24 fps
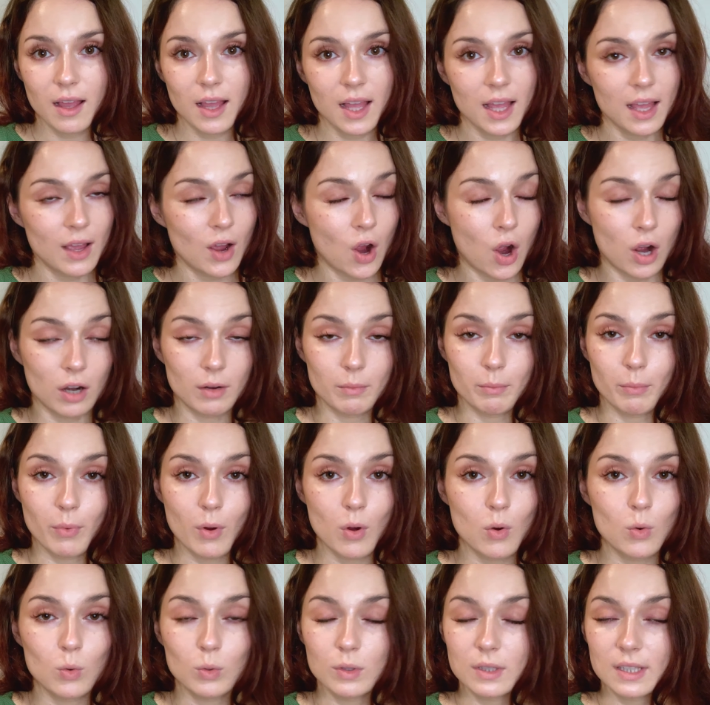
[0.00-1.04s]
on
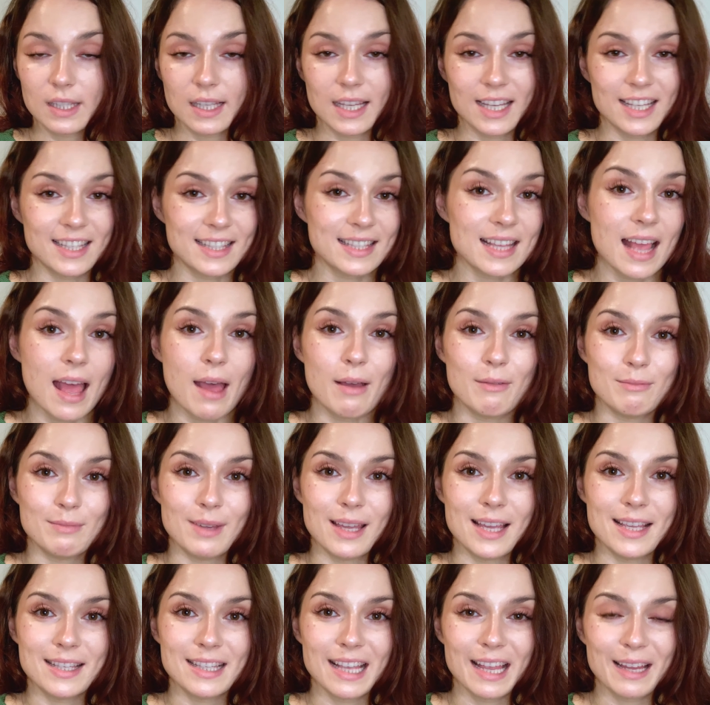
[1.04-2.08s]
bowls. It's
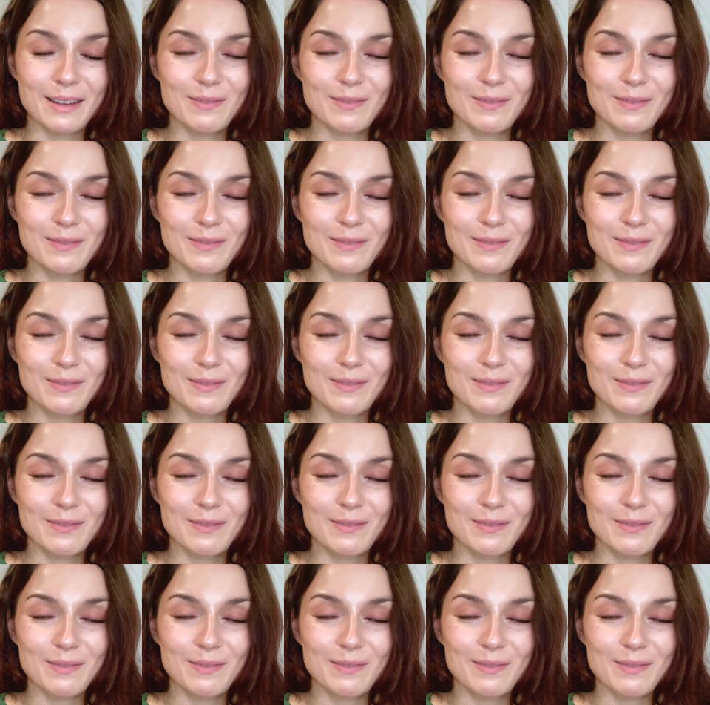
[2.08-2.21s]
amazing.